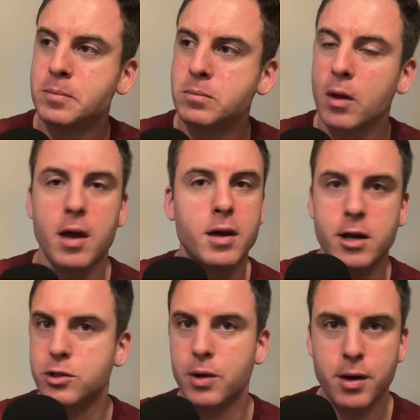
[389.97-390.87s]
in
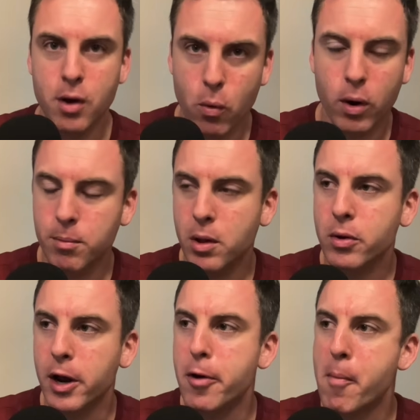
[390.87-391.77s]
case you didn't know where I'm
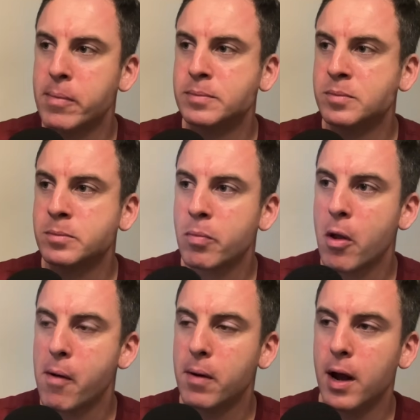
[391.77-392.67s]
located,
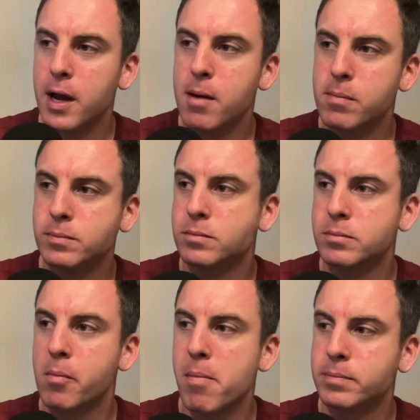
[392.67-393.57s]
I am
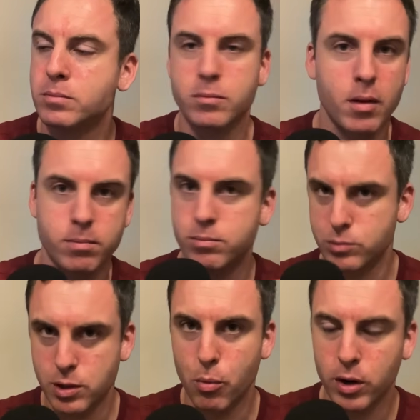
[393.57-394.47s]

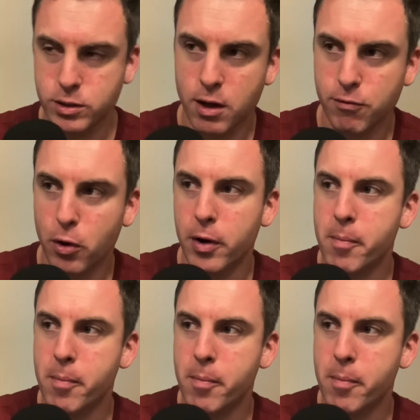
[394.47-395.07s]
somewhere in South Florida.